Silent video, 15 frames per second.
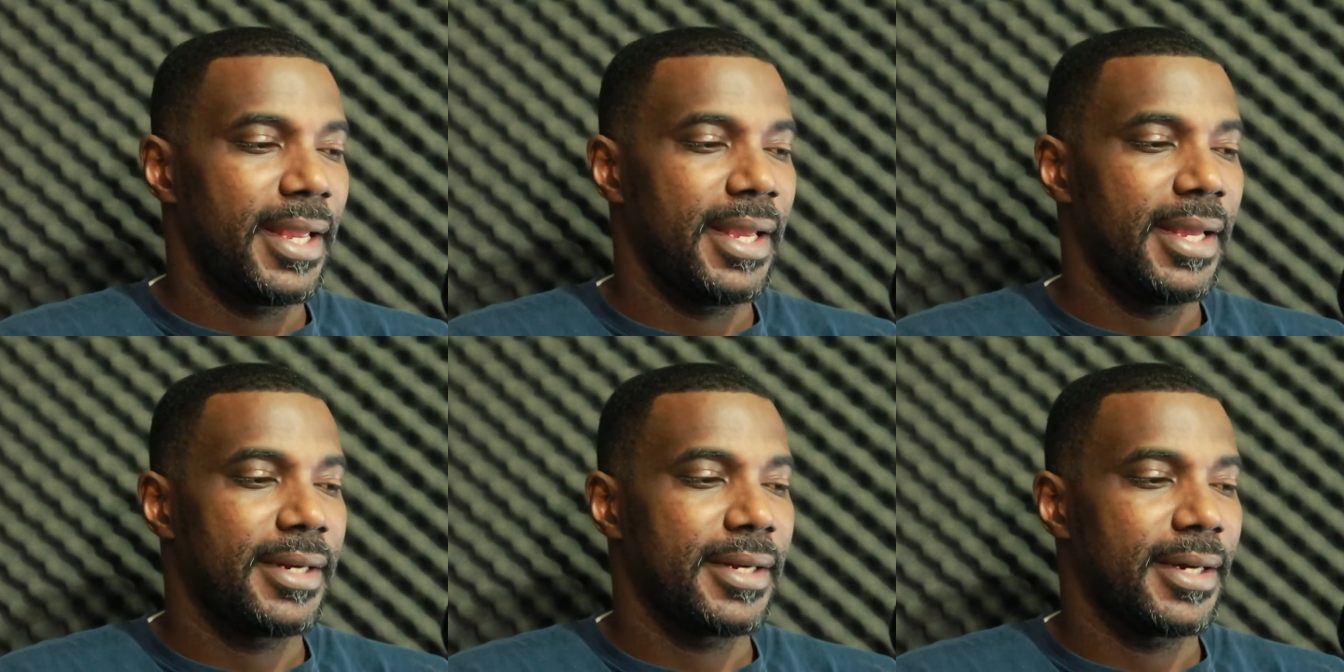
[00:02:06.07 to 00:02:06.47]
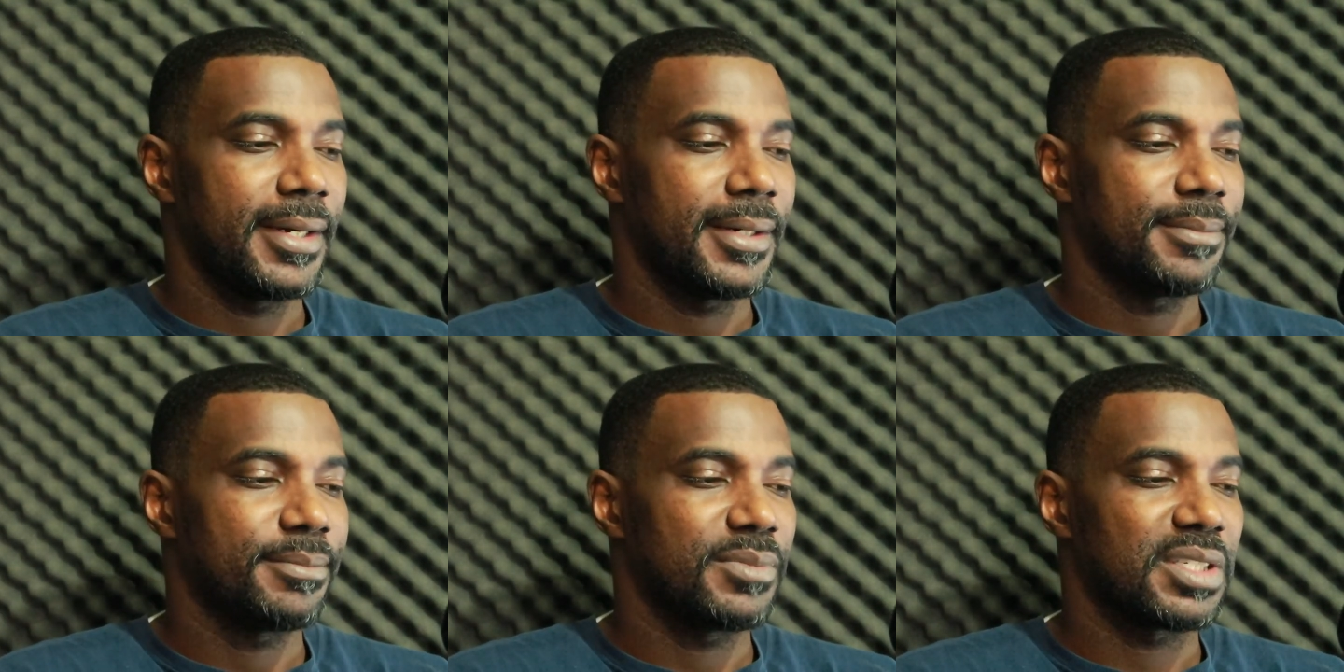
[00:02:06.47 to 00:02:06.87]
And
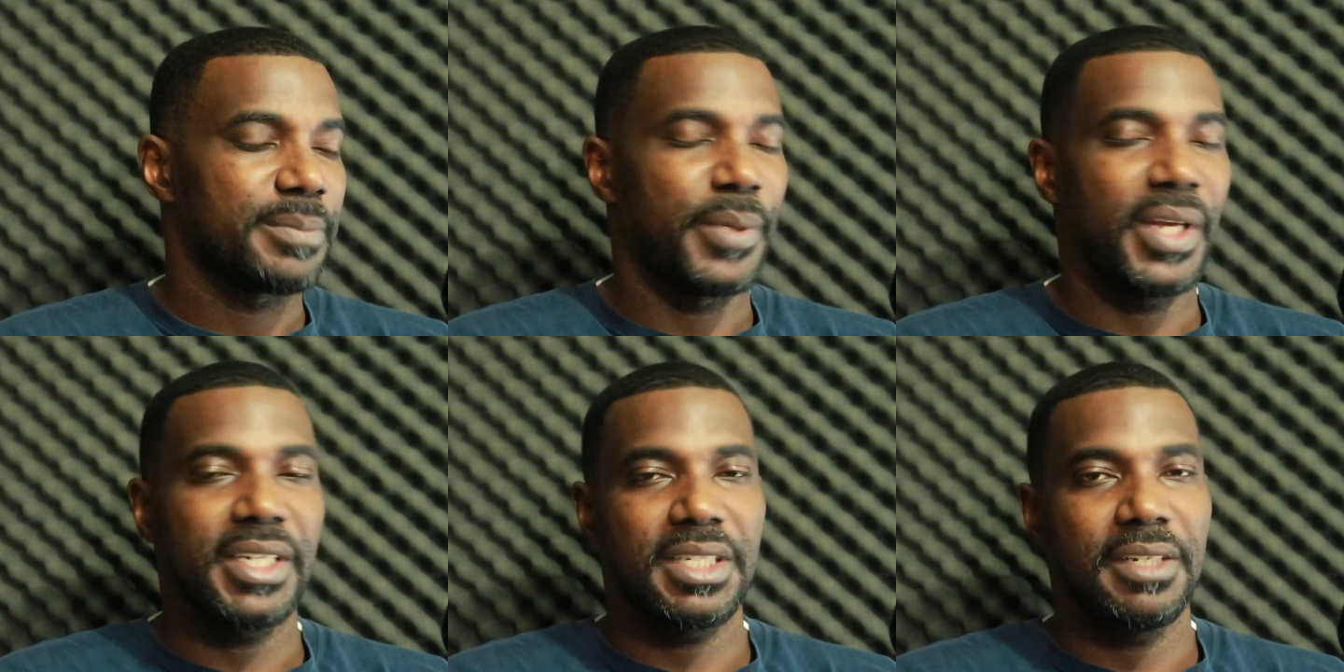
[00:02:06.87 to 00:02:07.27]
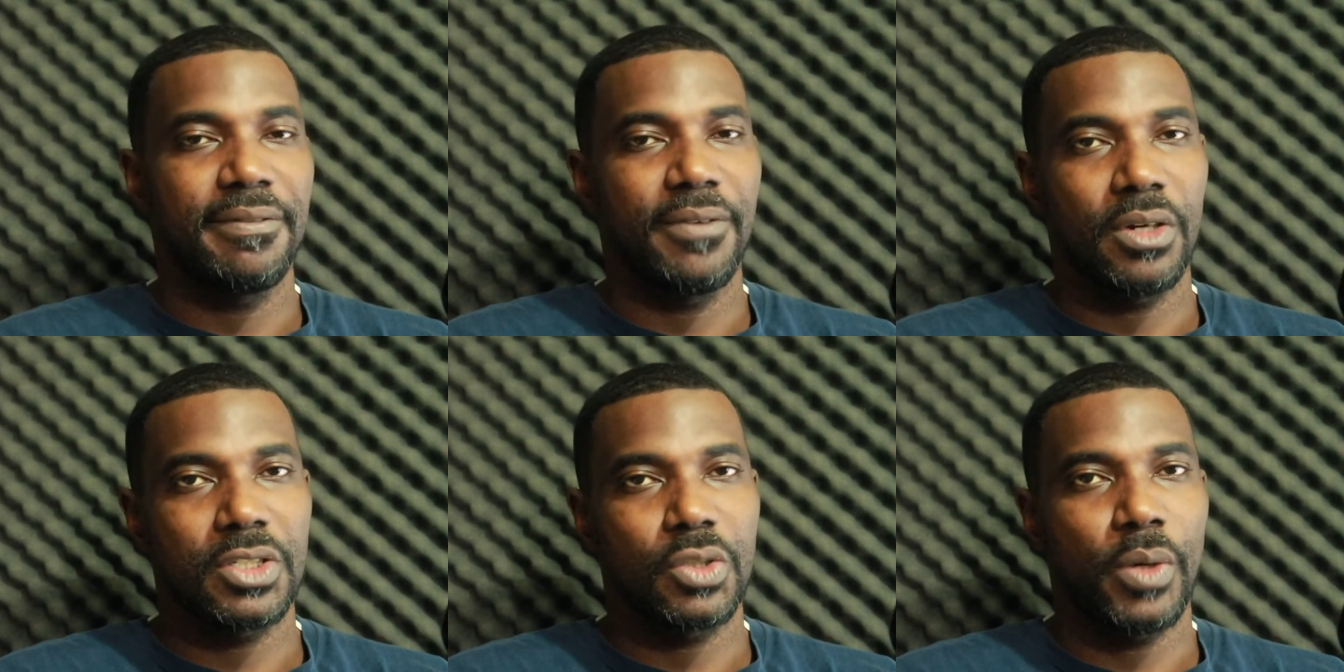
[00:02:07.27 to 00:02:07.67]
um, Spence,
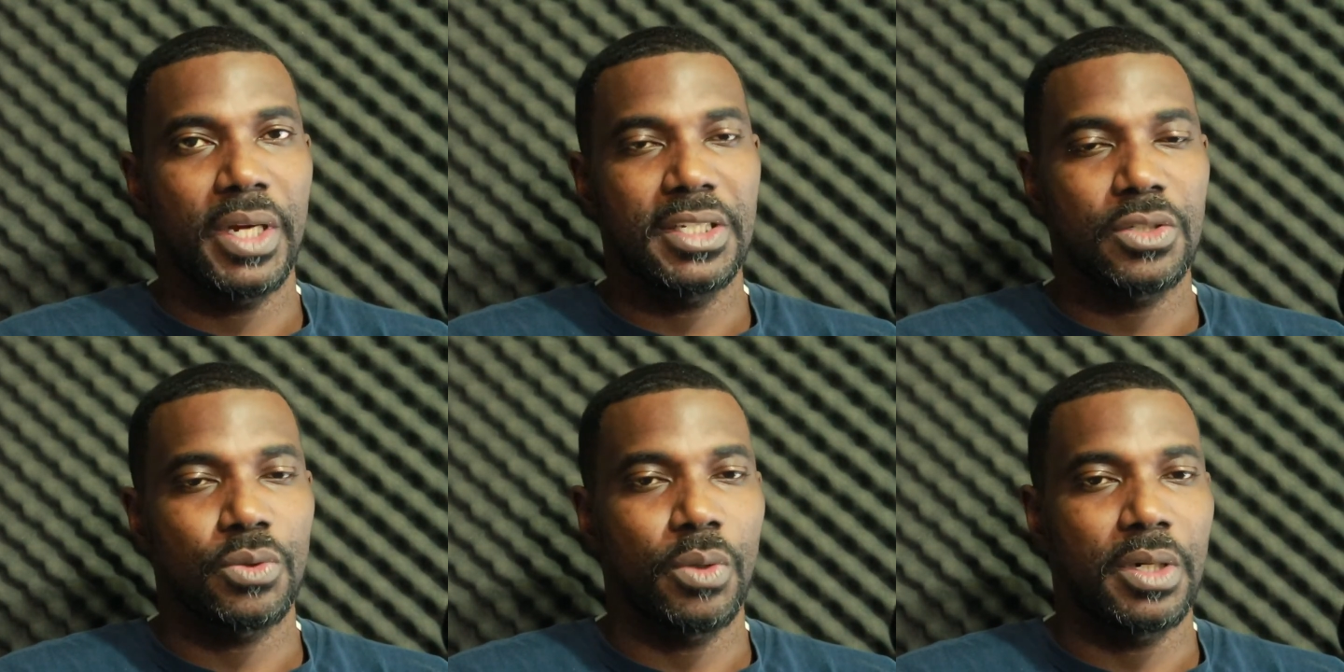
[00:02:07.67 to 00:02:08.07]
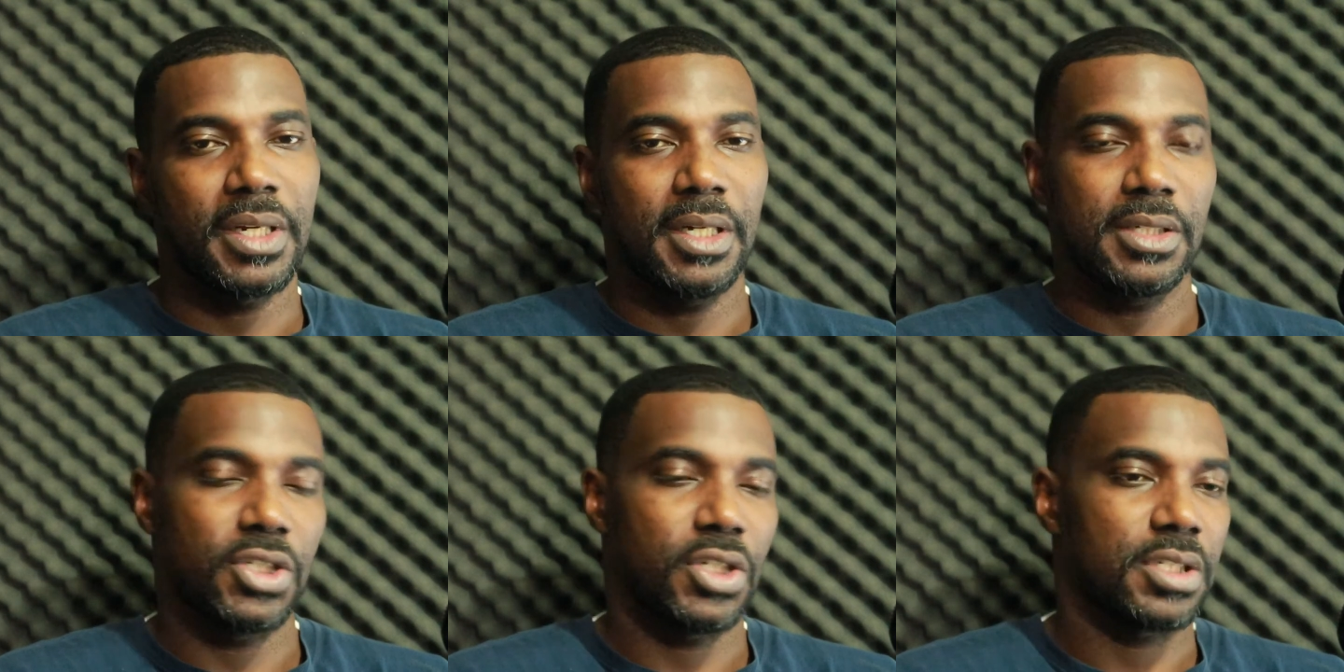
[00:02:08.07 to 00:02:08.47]
he fought twice on uh,